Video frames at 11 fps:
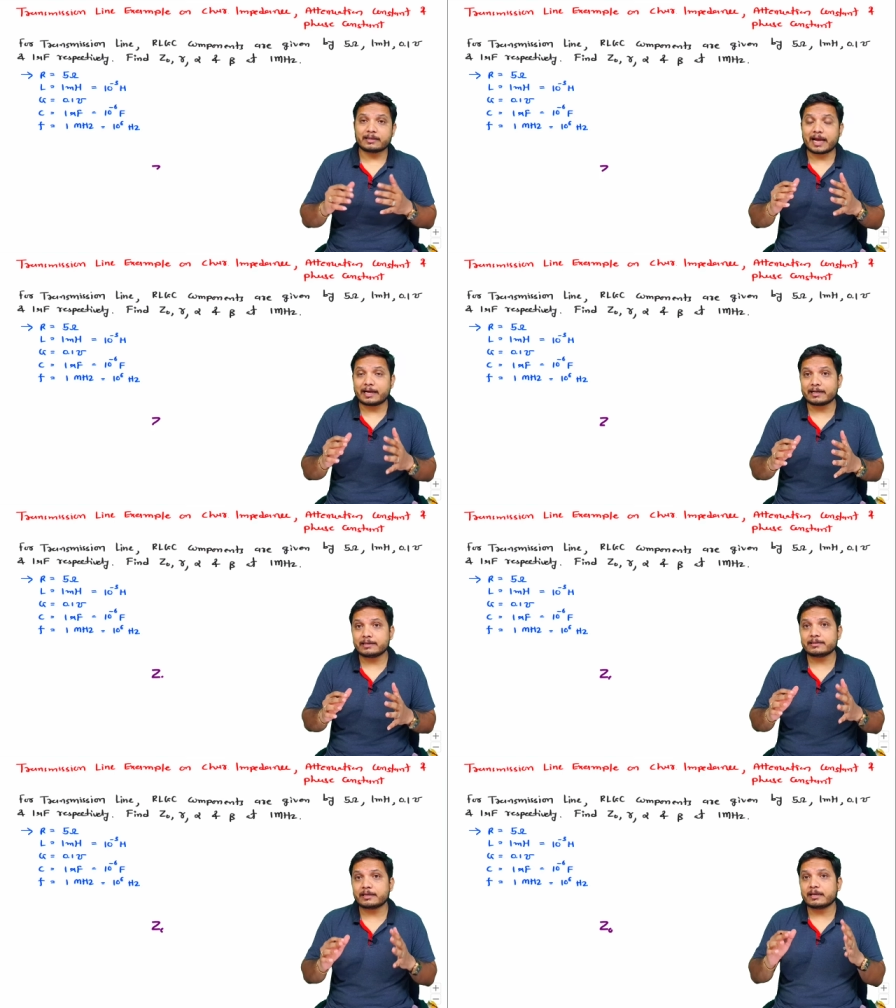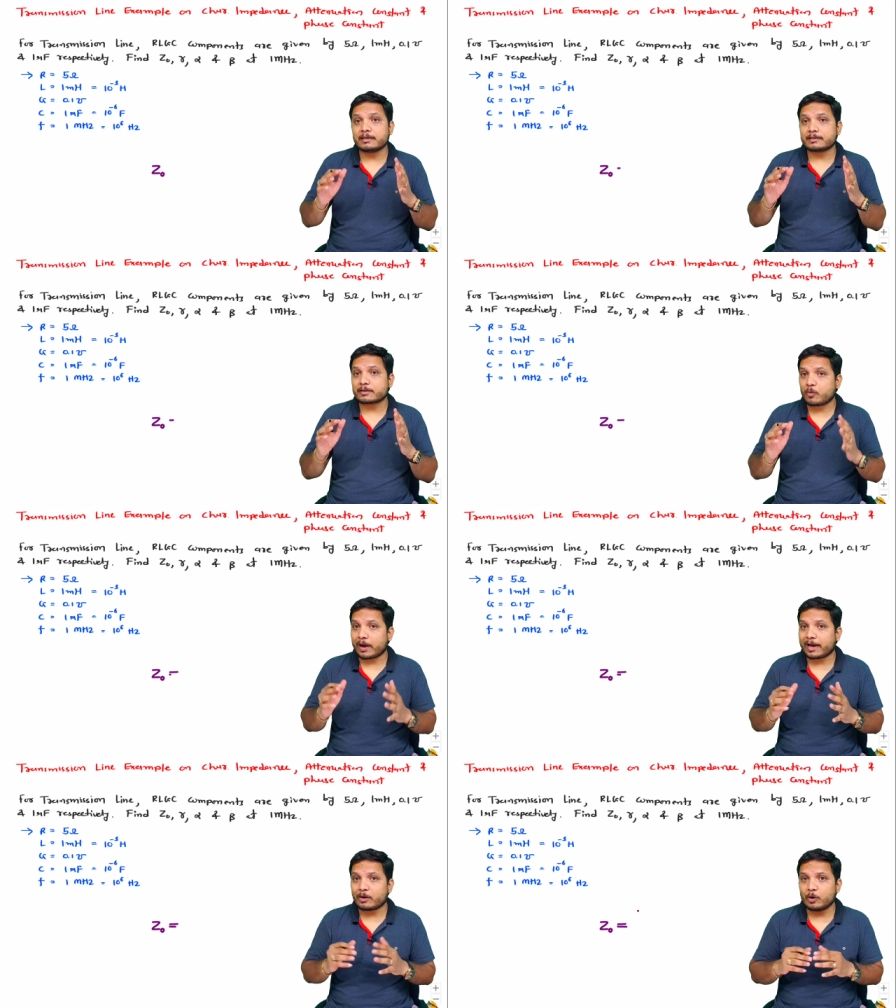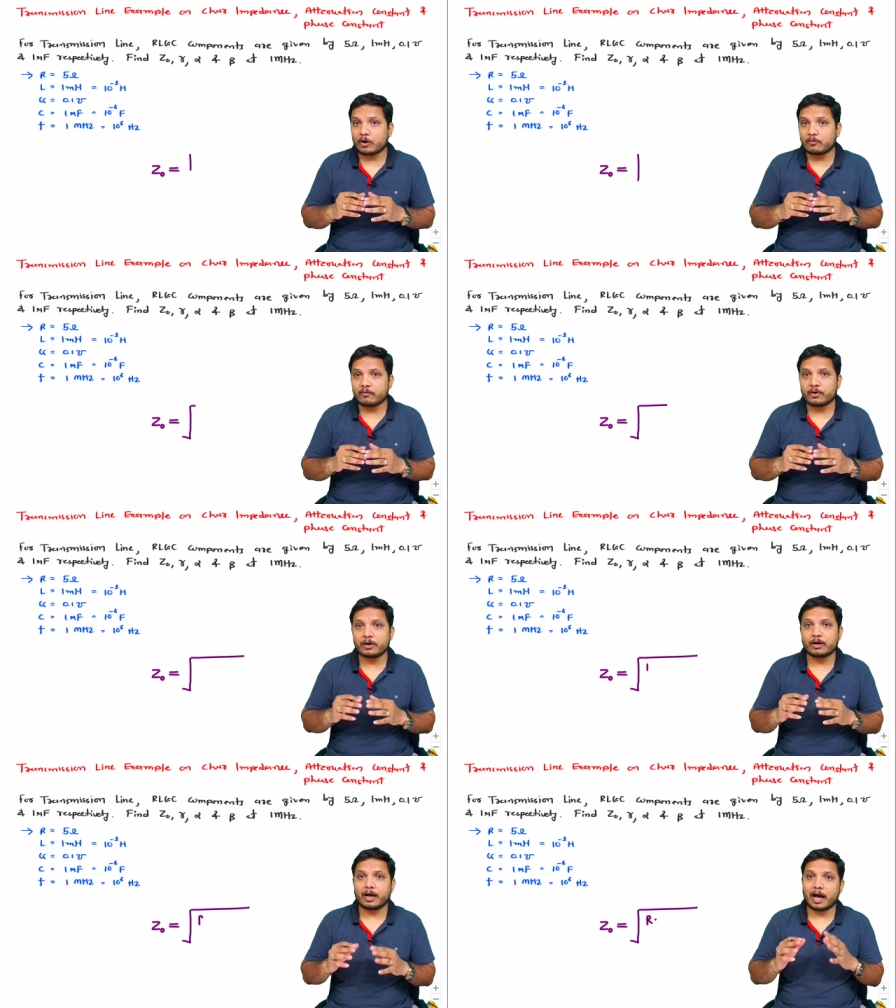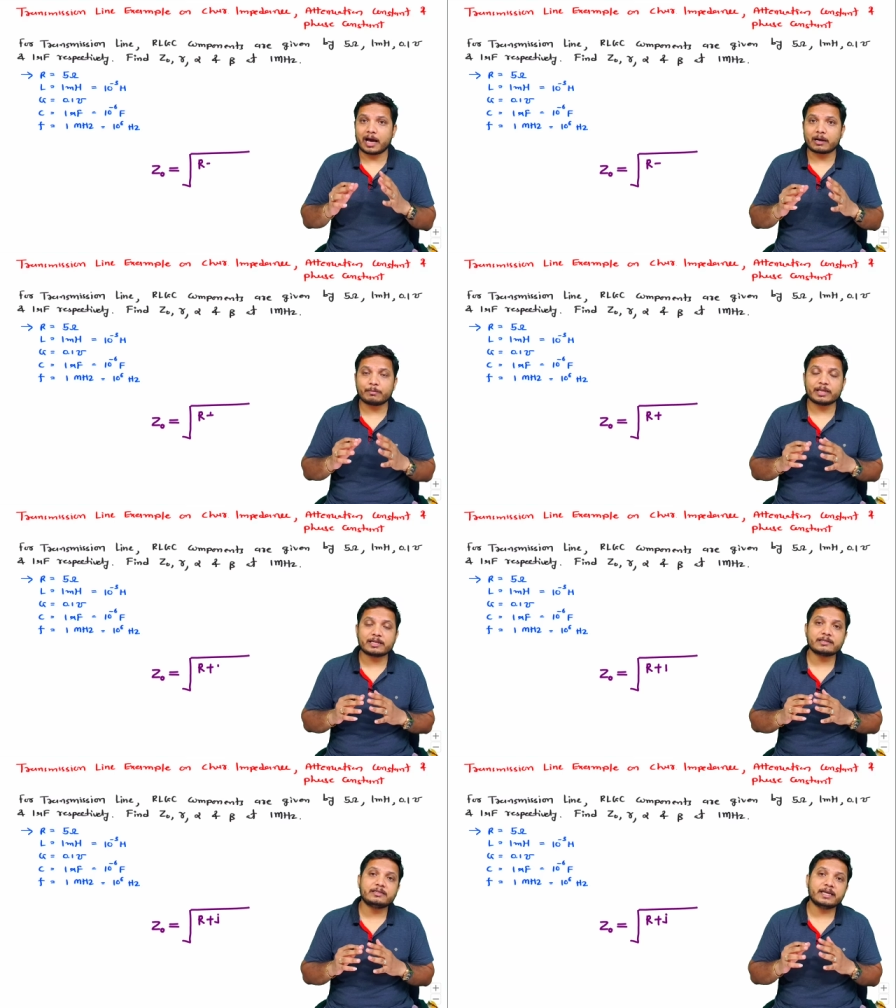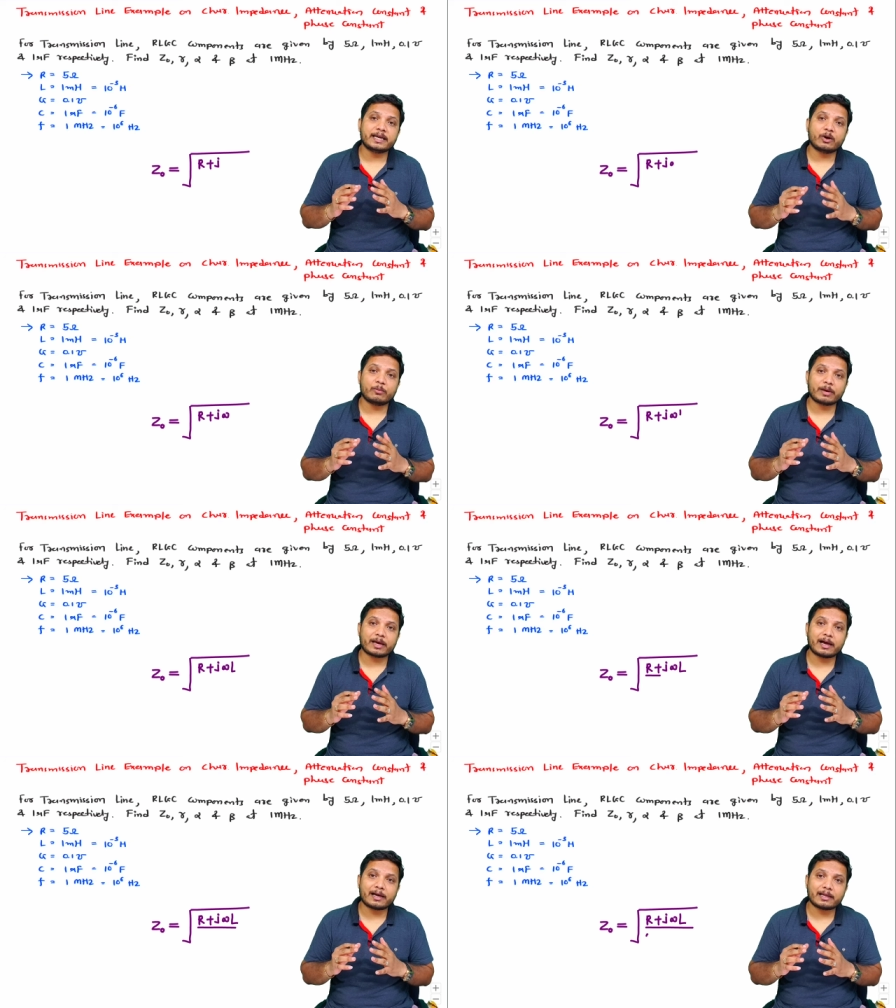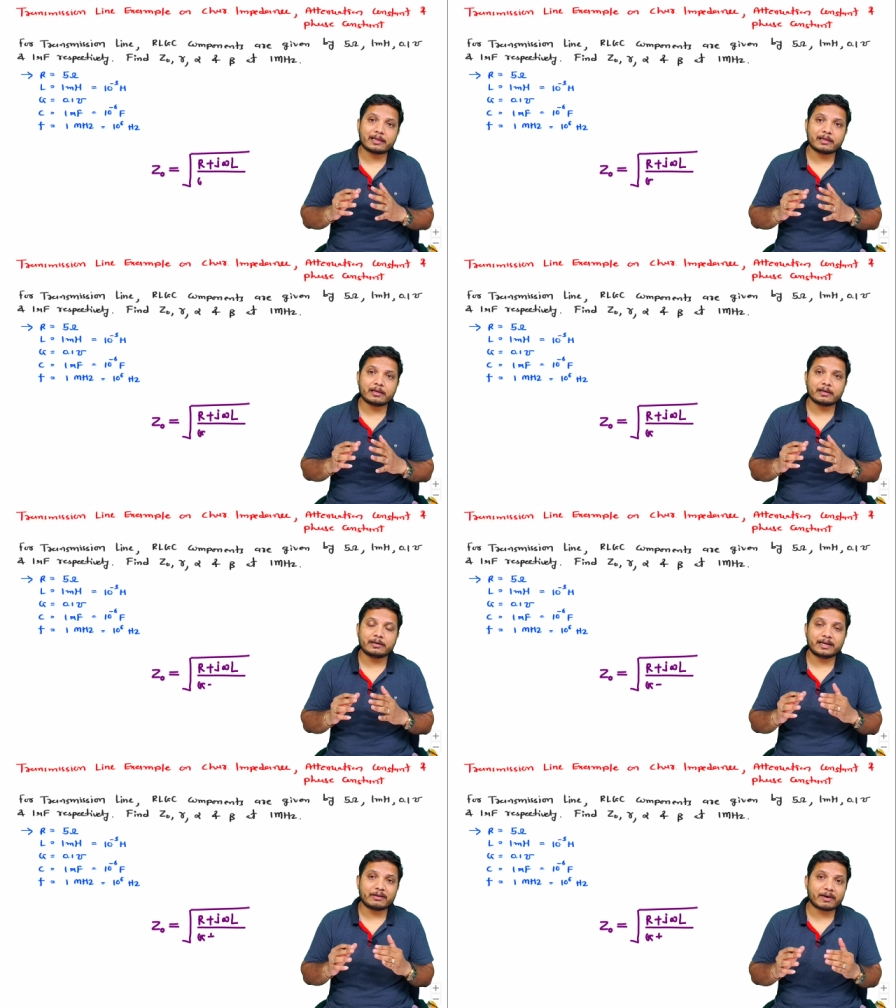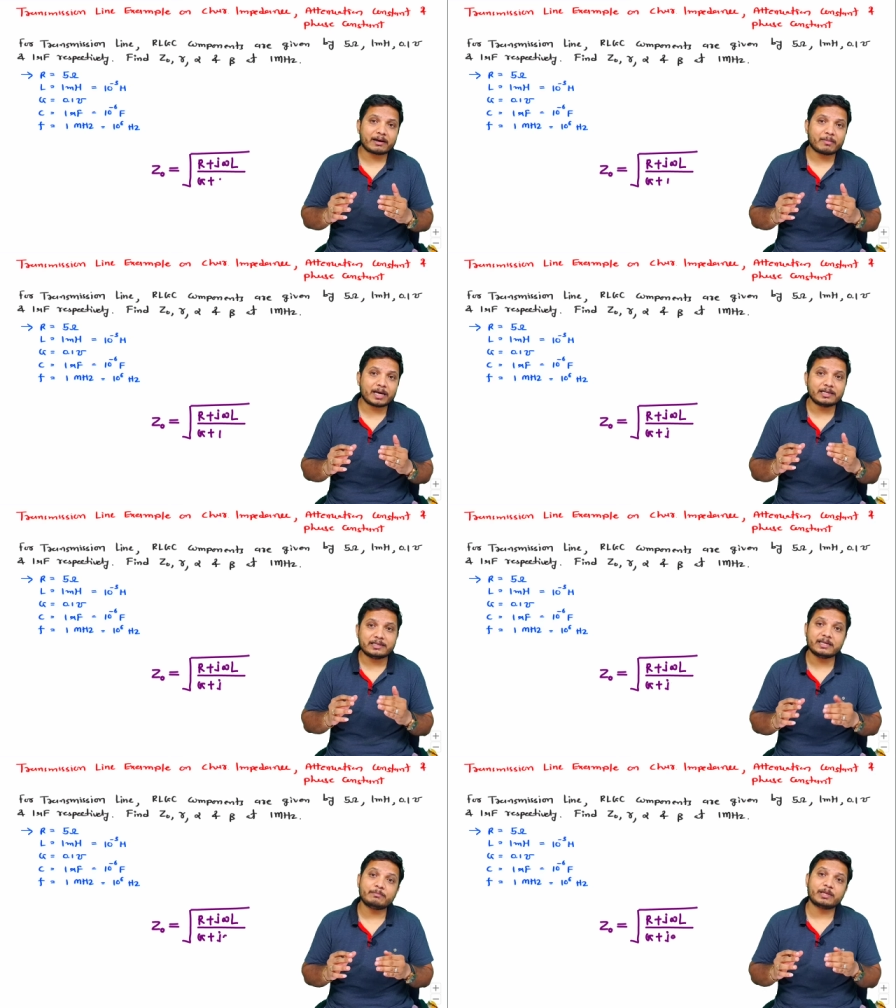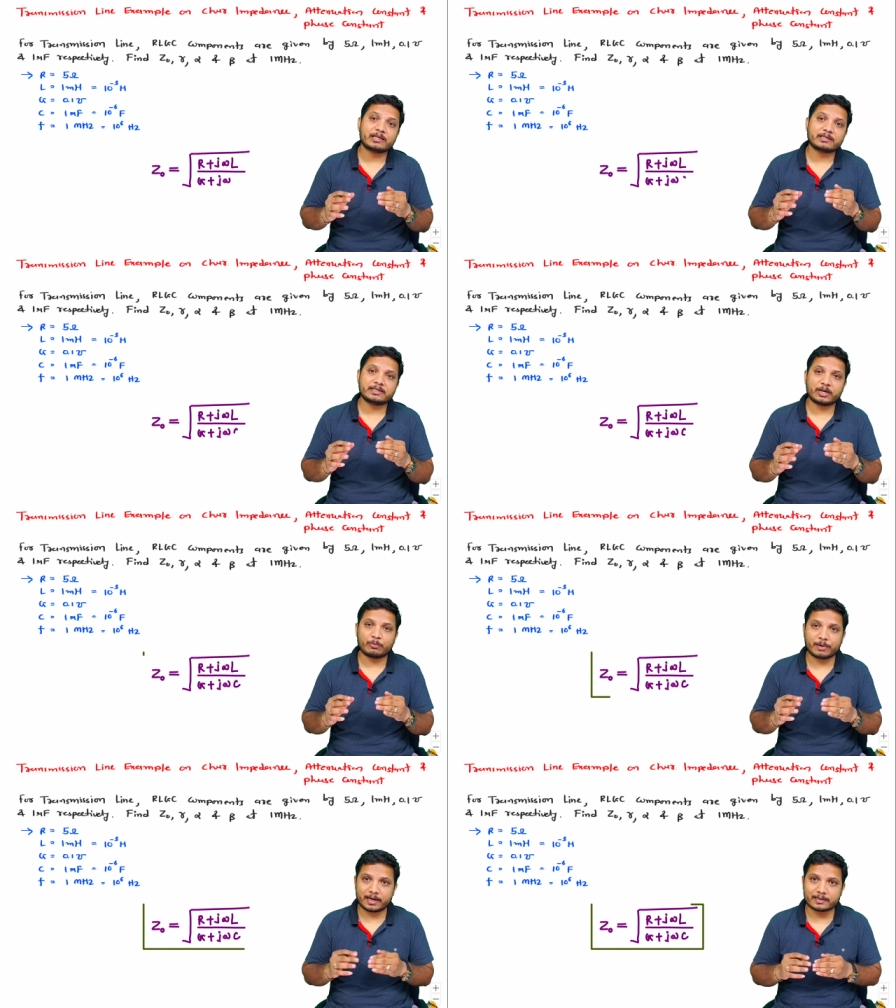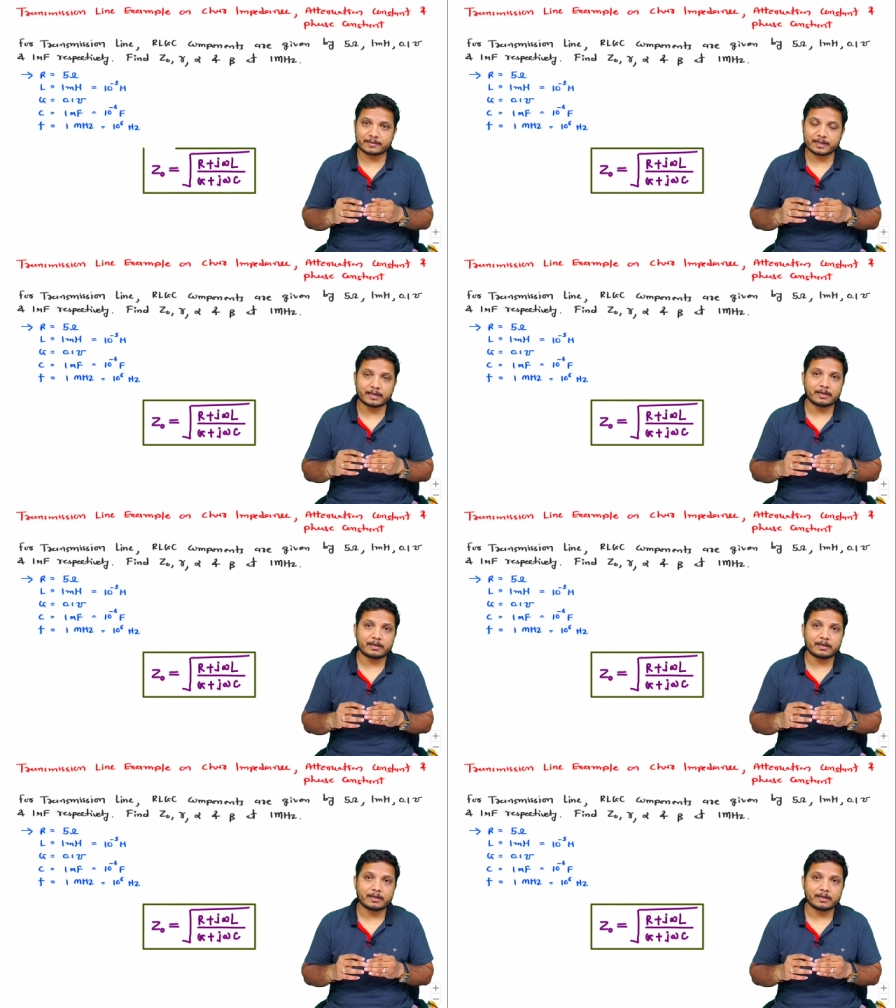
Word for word: that is square root of R plus j omega L divided by G plus j omega C.